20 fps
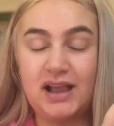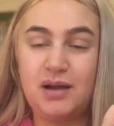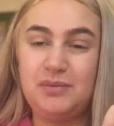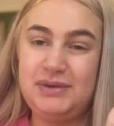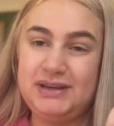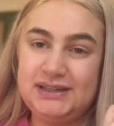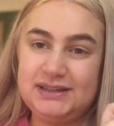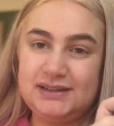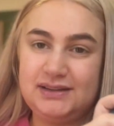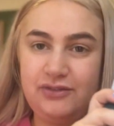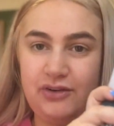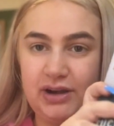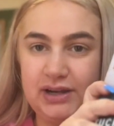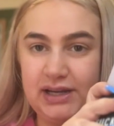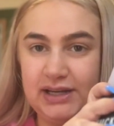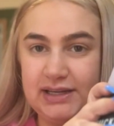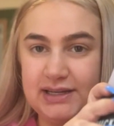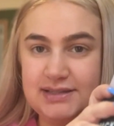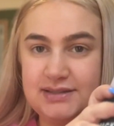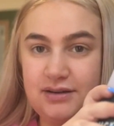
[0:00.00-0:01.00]
I mean,
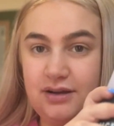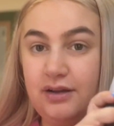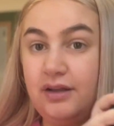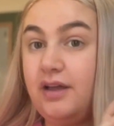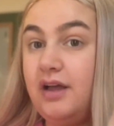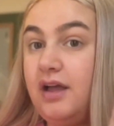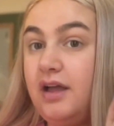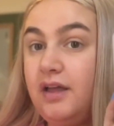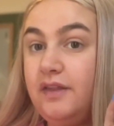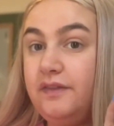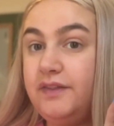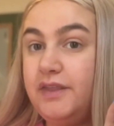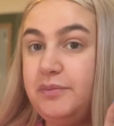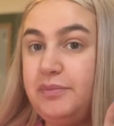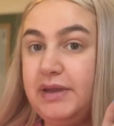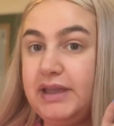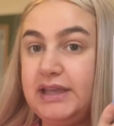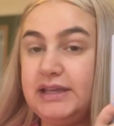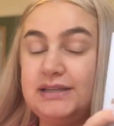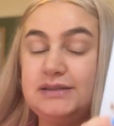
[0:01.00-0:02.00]
granted, it's not the
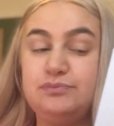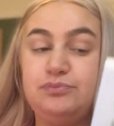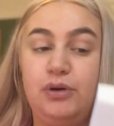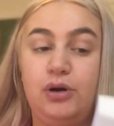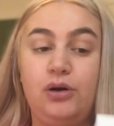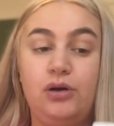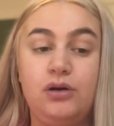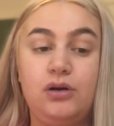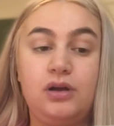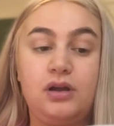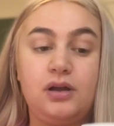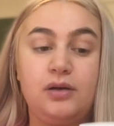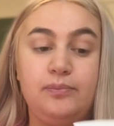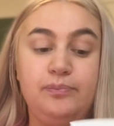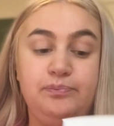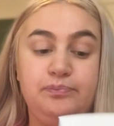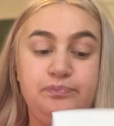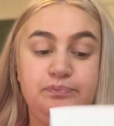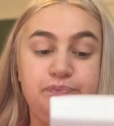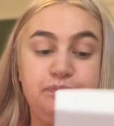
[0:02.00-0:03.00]
biggest book,
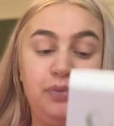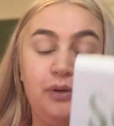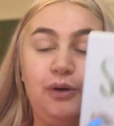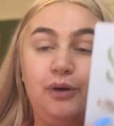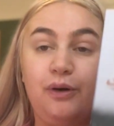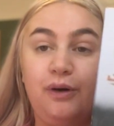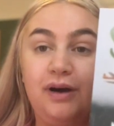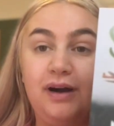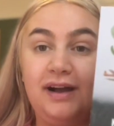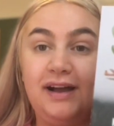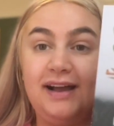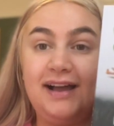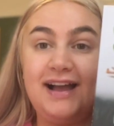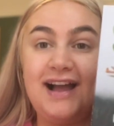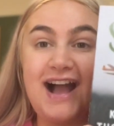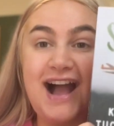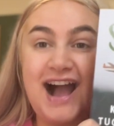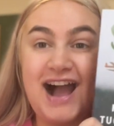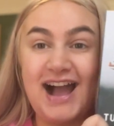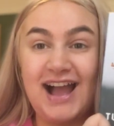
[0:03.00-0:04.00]
but
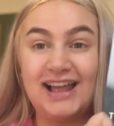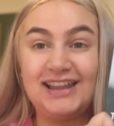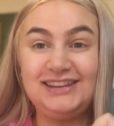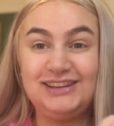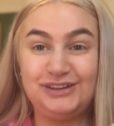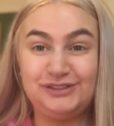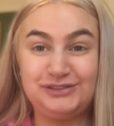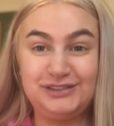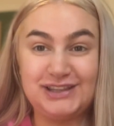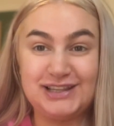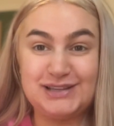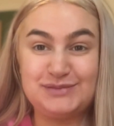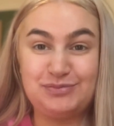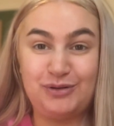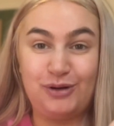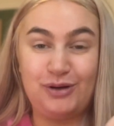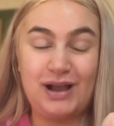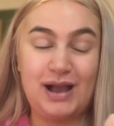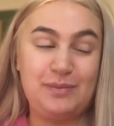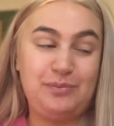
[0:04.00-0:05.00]
I loved this
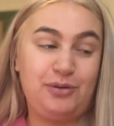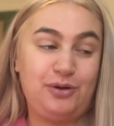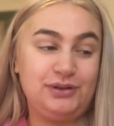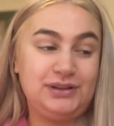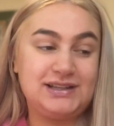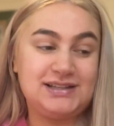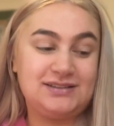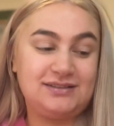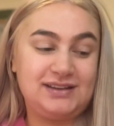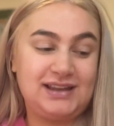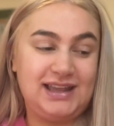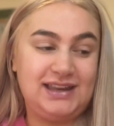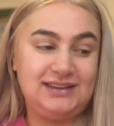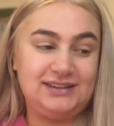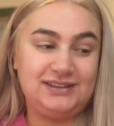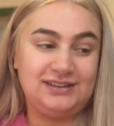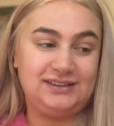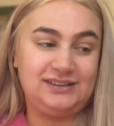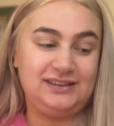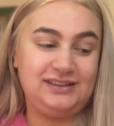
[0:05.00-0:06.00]
book. I bought this on
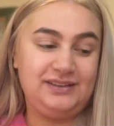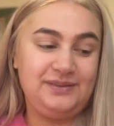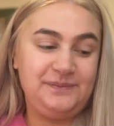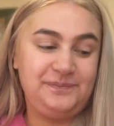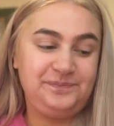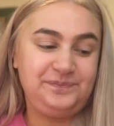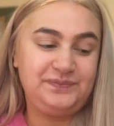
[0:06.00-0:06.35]
Kindle,